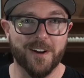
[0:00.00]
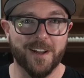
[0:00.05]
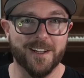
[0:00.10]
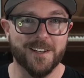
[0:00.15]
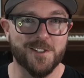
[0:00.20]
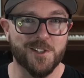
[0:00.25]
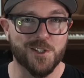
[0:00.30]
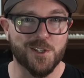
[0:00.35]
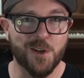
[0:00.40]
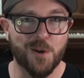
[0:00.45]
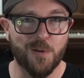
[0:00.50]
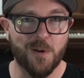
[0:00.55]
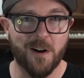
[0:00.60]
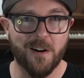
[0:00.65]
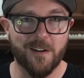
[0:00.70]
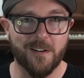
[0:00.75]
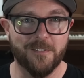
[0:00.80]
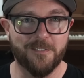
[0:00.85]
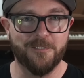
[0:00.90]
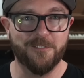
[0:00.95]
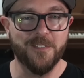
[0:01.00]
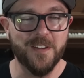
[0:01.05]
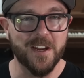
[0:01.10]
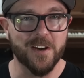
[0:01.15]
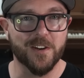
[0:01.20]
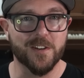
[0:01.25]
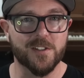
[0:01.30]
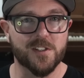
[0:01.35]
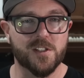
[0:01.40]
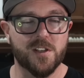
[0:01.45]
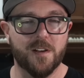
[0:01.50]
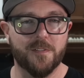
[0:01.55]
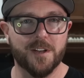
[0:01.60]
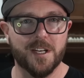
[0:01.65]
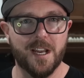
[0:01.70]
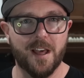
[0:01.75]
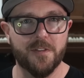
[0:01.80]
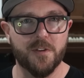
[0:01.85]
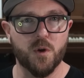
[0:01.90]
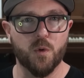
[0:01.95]
and so are fears of
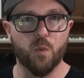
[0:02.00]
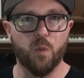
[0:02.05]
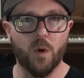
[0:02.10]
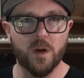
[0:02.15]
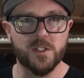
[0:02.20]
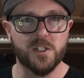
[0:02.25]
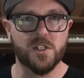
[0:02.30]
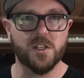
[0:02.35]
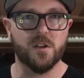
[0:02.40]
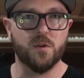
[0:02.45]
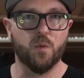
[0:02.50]
another once